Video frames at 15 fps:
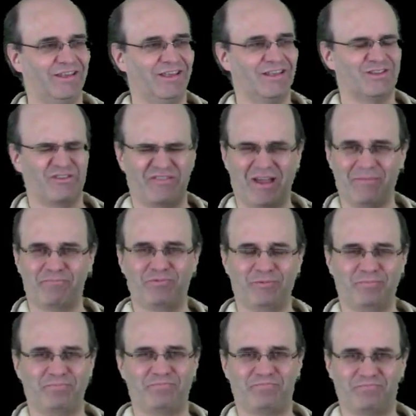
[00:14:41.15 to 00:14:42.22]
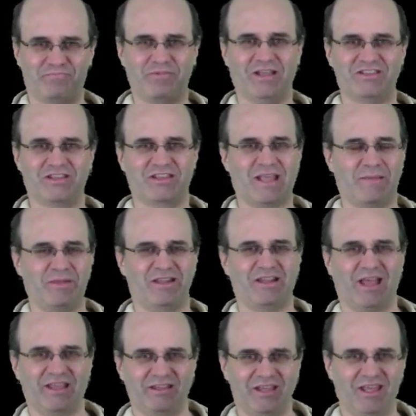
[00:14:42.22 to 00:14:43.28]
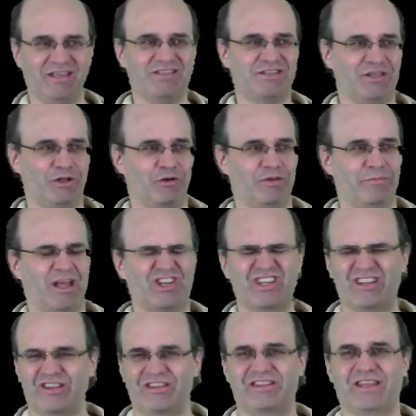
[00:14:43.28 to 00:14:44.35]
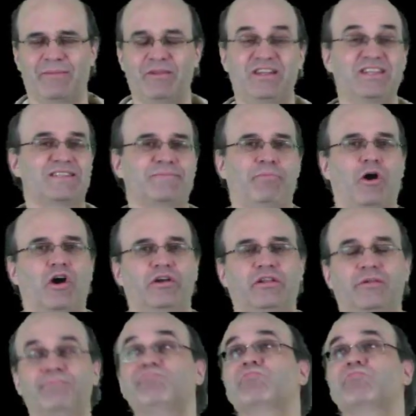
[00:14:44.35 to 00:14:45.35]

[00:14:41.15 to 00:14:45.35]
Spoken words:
so if I place the tablet like this, imagine that the tablet is part